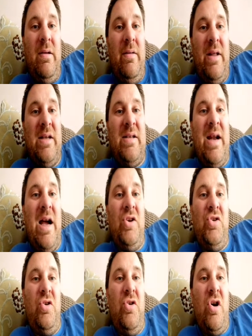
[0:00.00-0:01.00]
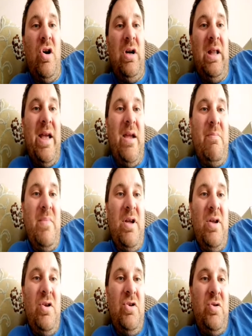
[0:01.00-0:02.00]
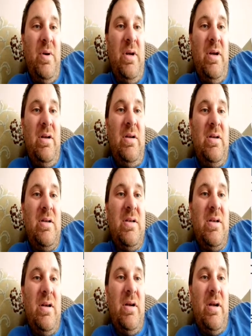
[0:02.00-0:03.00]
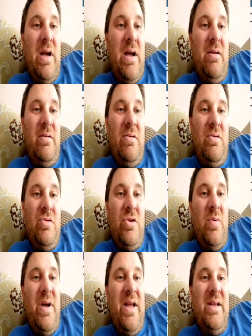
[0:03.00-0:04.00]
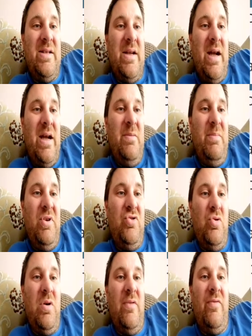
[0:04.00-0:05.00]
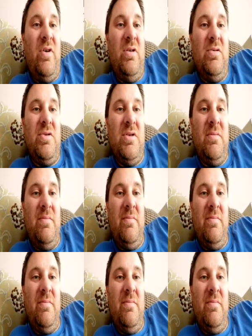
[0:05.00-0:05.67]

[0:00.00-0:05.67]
That's an action, not a claim. So it can't be true or false.